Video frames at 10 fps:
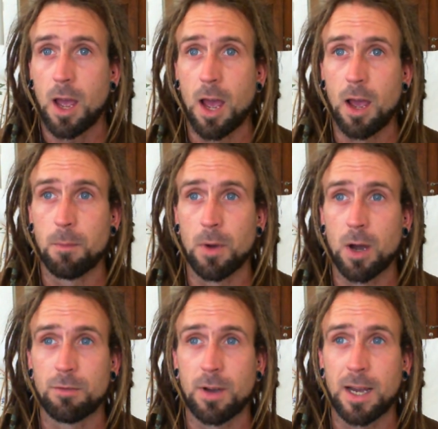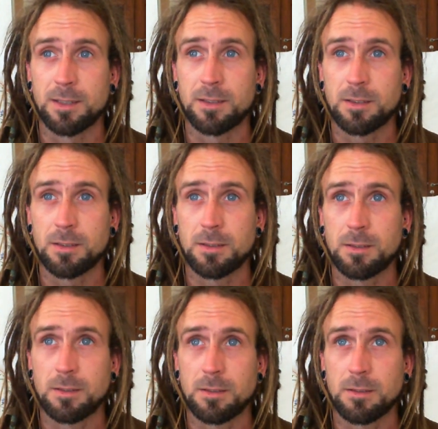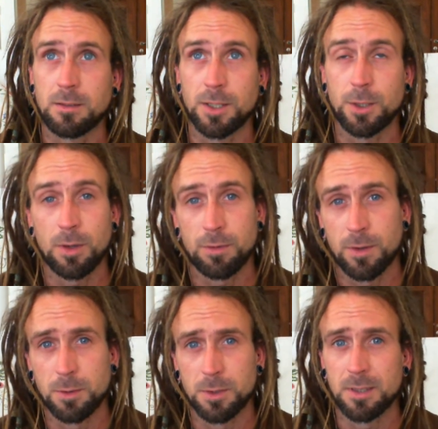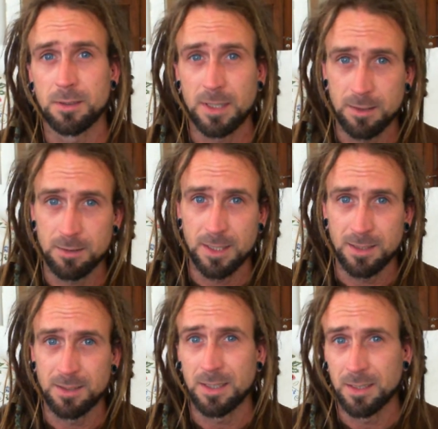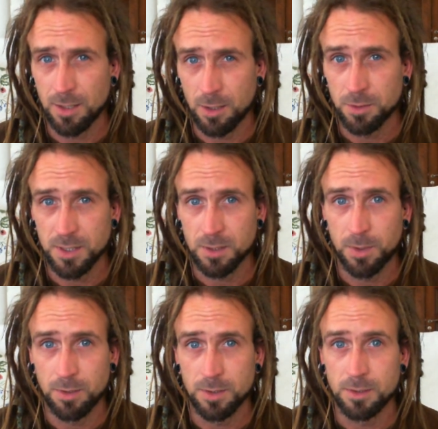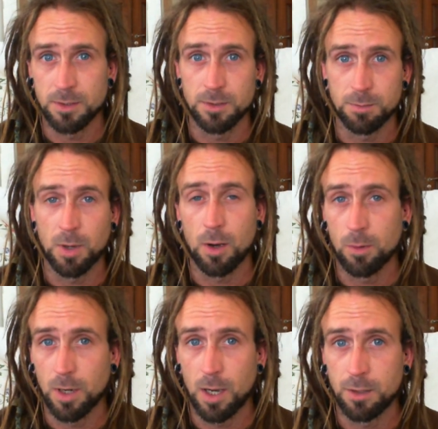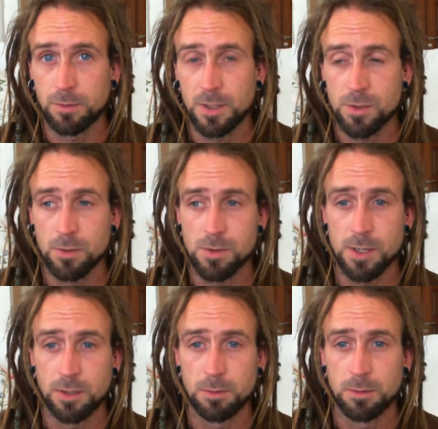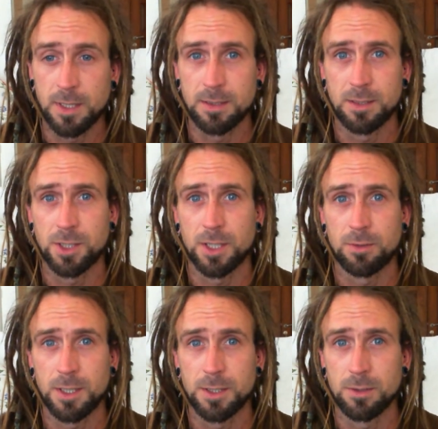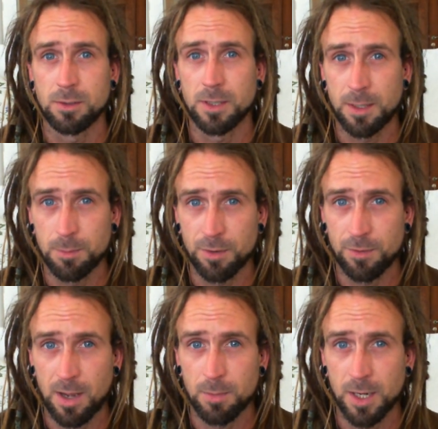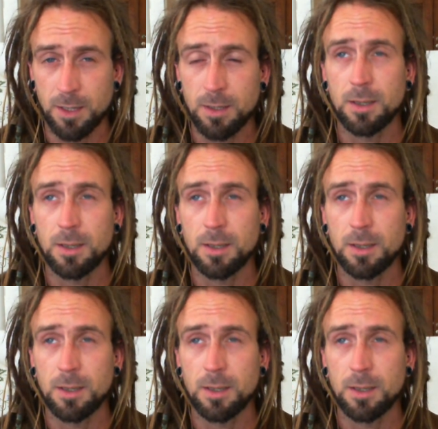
I've had UFO and ET ghost experiences my whole life. It's also intergenerational in my family.